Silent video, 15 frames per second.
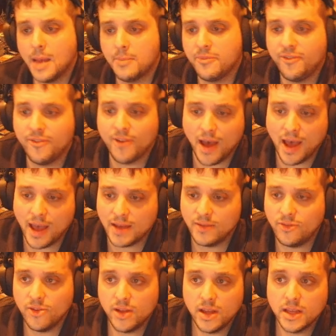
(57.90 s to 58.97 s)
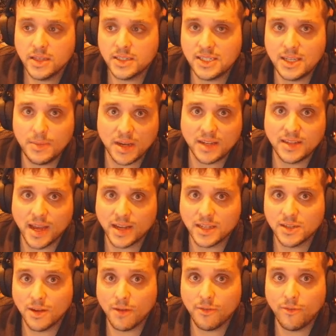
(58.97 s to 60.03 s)
5 Simic
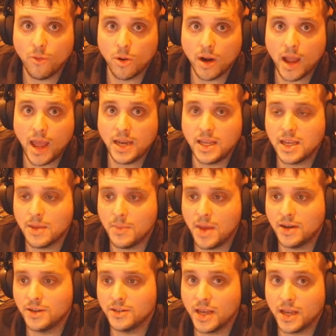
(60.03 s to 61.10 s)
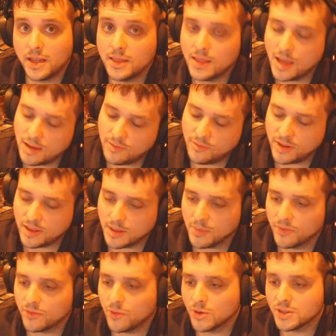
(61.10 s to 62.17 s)
decks for any commander deck that can fit them,
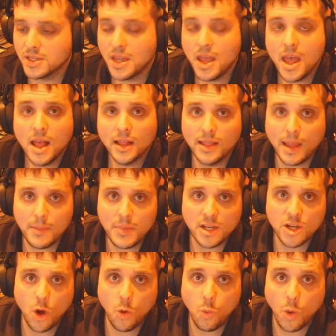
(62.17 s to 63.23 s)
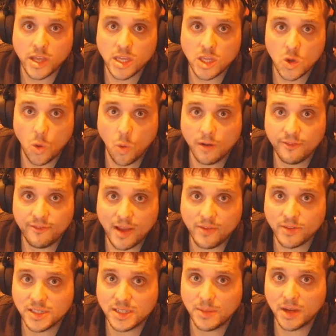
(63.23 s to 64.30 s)
of course. Let me know what your
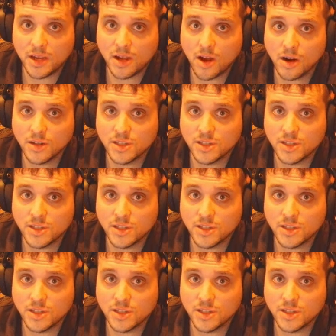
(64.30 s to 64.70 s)
favorite Simic cards